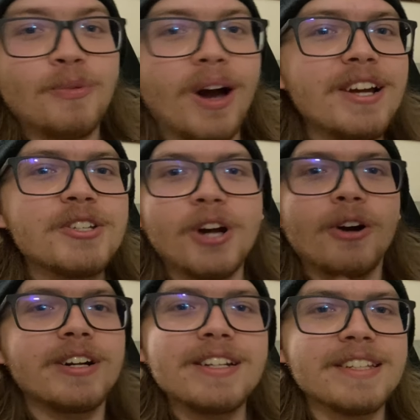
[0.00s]
did you
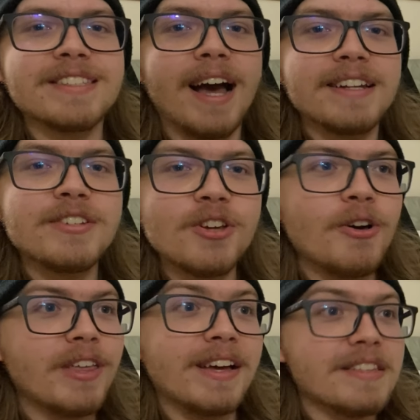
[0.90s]
already decide to do
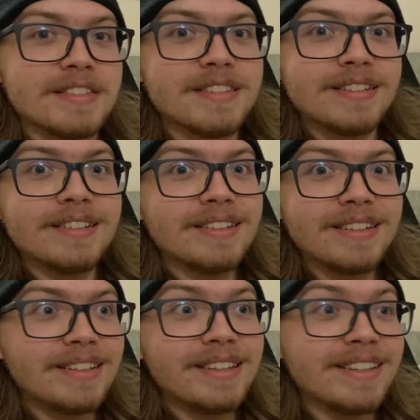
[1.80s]
this?
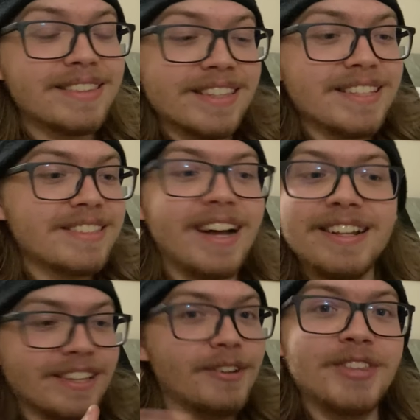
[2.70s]
This is
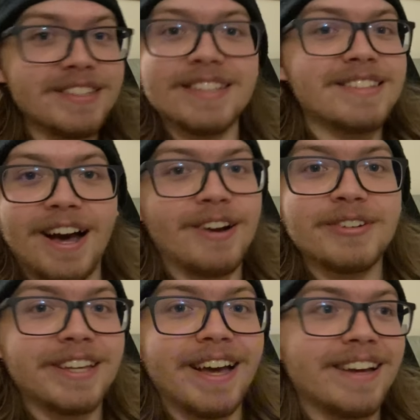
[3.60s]
not... No, this is not
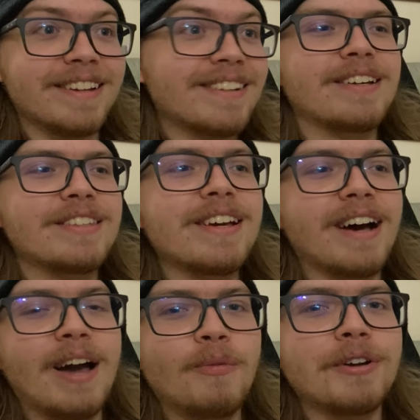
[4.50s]
okay! Yeah,
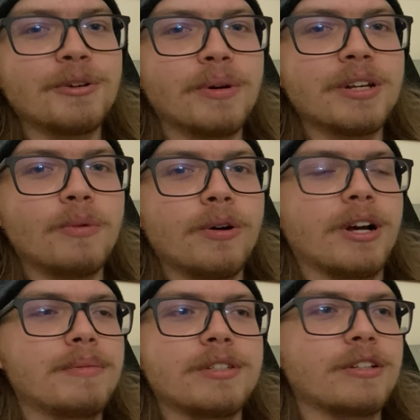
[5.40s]
I wonder what he woke
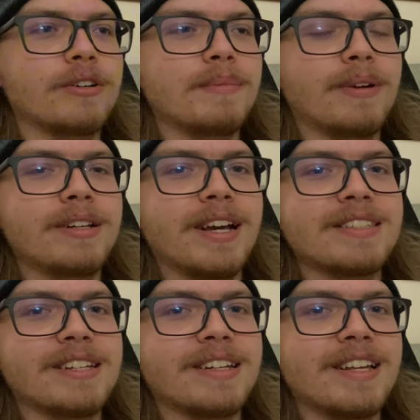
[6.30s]
up to. If he
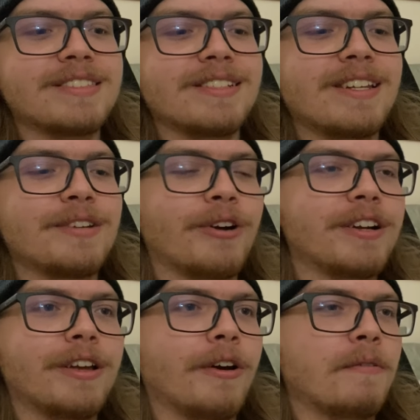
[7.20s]
has like an STD
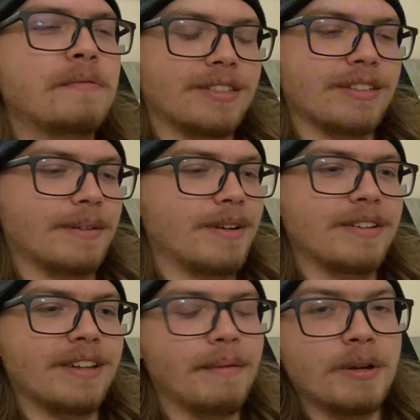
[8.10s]
right now. I
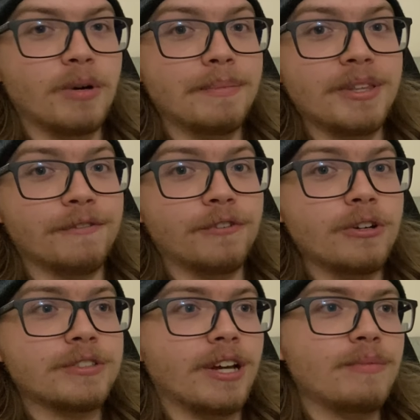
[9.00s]
mean, it wouldn't be the
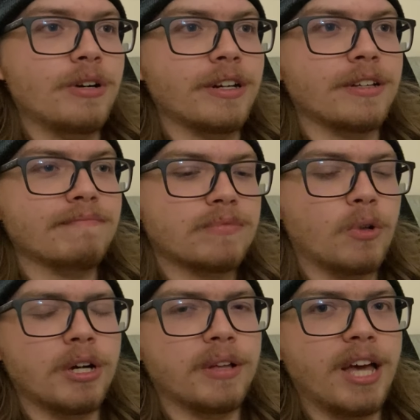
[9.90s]
first time, would it?
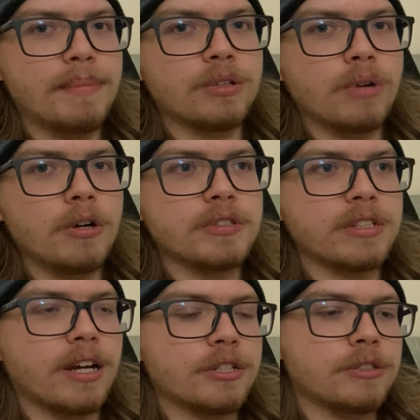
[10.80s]
Well, it happened to
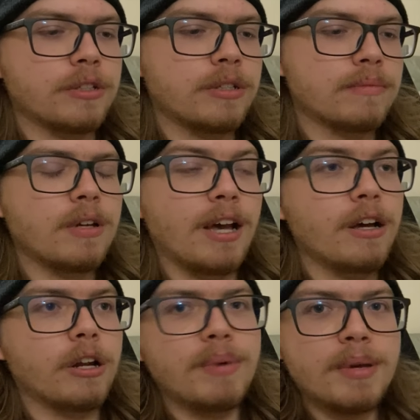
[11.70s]
Rosie, actually. I don't
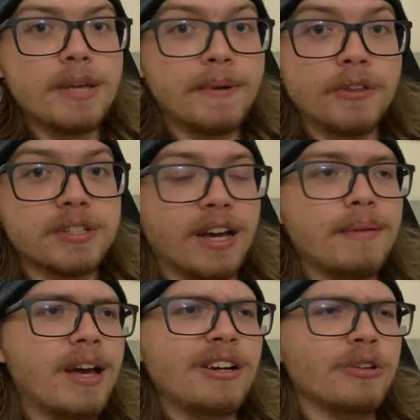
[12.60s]
know, maybe they both did.
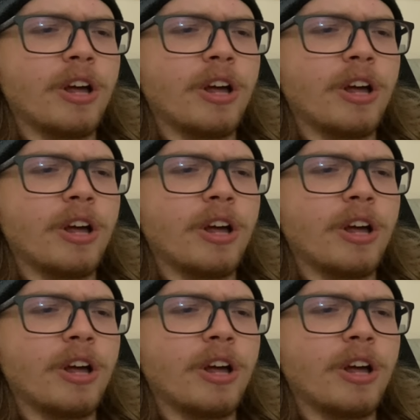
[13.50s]
I don't